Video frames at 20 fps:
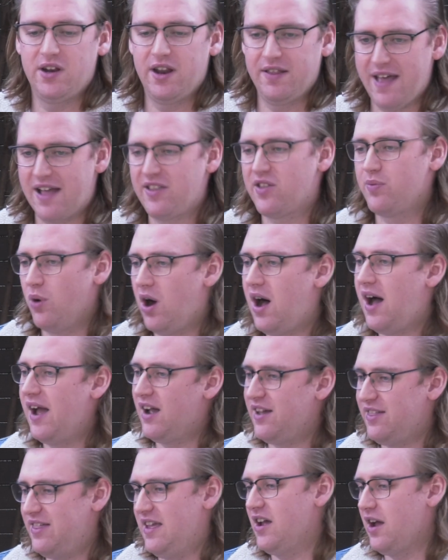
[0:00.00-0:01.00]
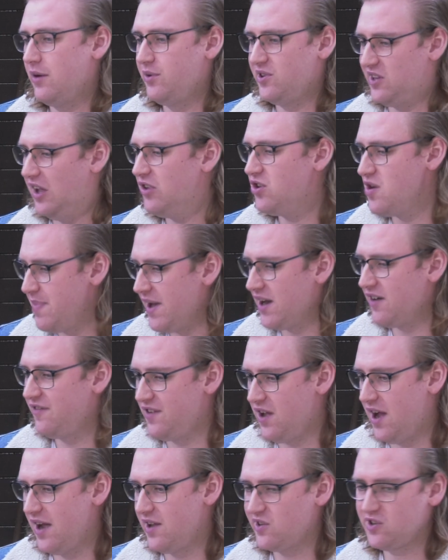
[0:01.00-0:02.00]
and that's why I think I was such a
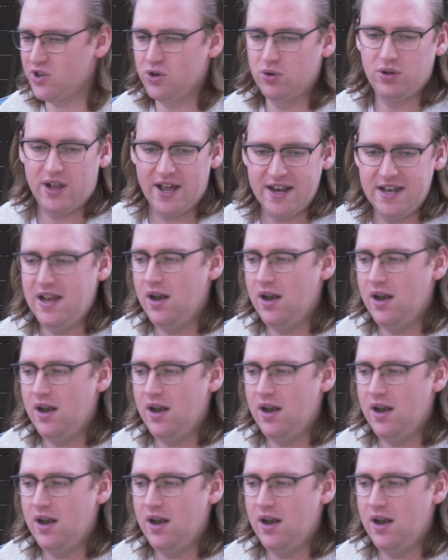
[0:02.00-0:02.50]
butterfly in school.